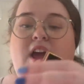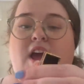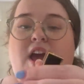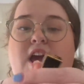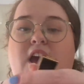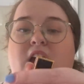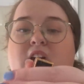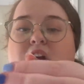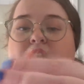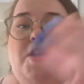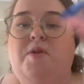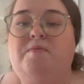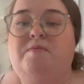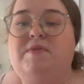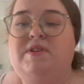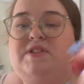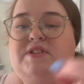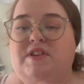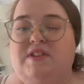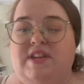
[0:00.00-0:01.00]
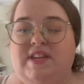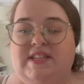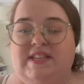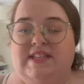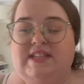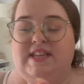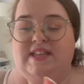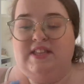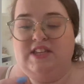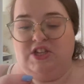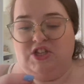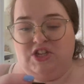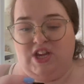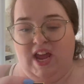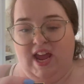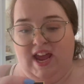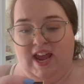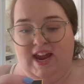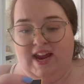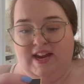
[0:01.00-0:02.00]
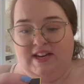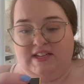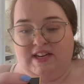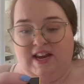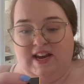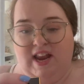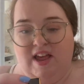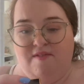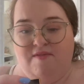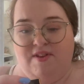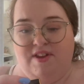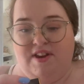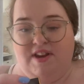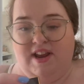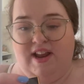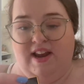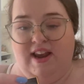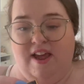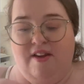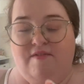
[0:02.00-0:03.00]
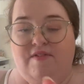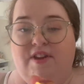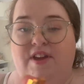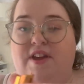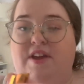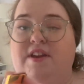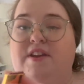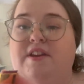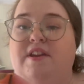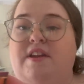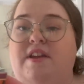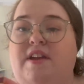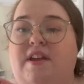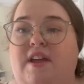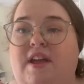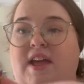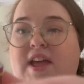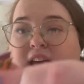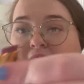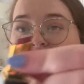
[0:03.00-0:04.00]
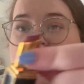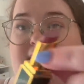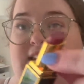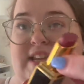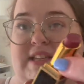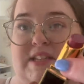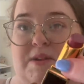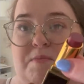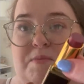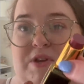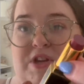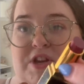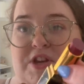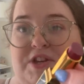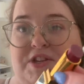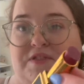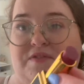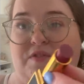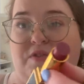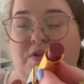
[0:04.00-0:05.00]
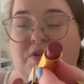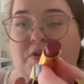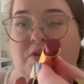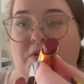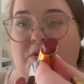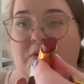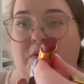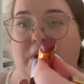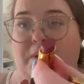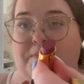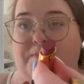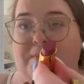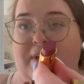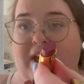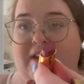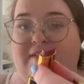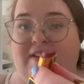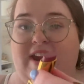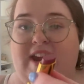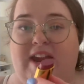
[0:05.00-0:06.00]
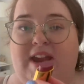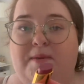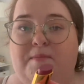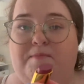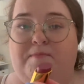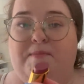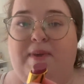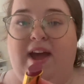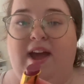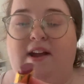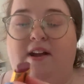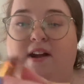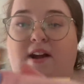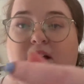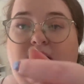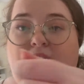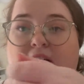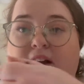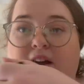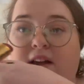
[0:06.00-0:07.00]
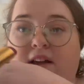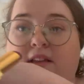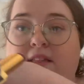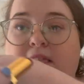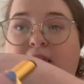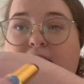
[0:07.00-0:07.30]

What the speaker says: So this is in the shade 11.11, and it's a beautiful berry matte colour.